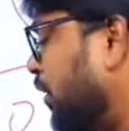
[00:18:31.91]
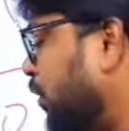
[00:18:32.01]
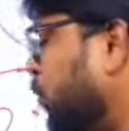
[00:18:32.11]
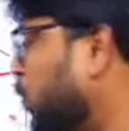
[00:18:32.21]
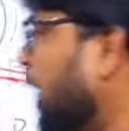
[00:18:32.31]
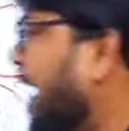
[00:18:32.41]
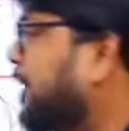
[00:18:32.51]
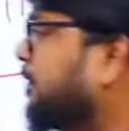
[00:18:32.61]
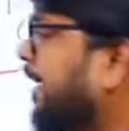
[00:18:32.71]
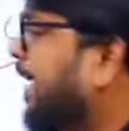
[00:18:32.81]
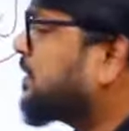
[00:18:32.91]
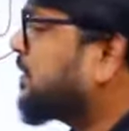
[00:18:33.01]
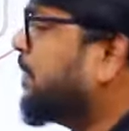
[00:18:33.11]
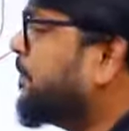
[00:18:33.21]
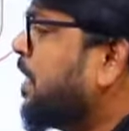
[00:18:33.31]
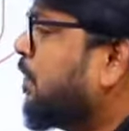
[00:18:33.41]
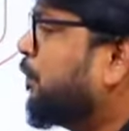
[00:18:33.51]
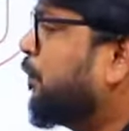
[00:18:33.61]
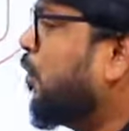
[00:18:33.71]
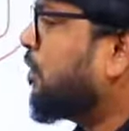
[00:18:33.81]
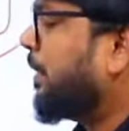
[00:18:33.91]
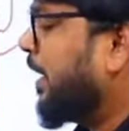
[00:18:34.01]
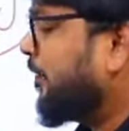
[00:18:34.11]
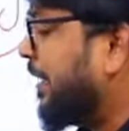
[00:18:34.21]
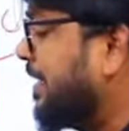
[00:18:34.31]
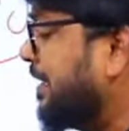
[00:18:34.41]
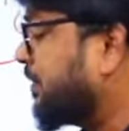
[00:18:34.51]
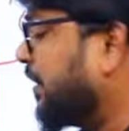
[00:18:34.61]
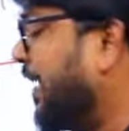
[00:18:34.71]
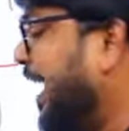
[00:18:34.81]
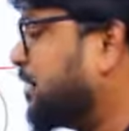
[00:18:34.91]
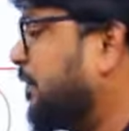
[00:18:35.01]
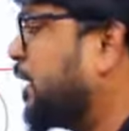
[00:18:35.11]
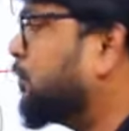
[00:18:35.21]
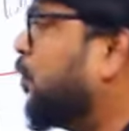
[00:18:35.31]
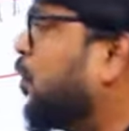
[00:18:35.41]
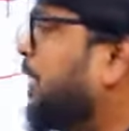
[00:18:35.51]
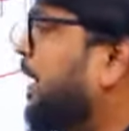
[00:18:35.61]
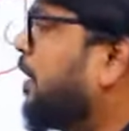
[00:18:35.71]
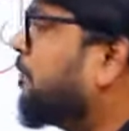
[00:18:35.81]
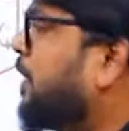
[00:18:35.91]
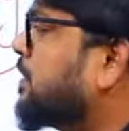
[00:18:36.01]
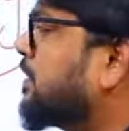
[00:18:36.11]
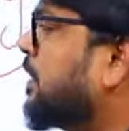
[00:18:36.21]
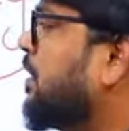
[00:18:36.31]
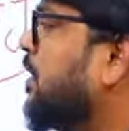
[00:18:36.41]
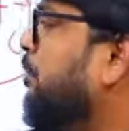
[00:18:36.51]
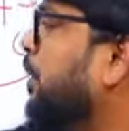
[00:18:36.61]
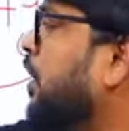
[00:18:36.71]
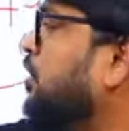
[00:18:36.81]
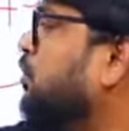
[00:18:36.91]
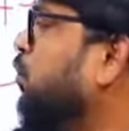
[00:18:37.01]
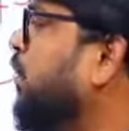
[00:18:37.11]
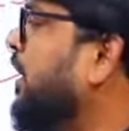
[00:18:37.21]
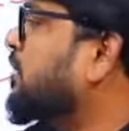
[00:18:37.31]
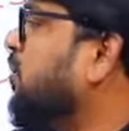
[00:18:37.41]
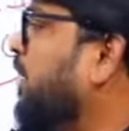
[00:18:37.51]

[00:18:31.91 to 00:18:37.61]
2 as well as 4, 1, 3 as well as 4, my dear friends, because 2 is not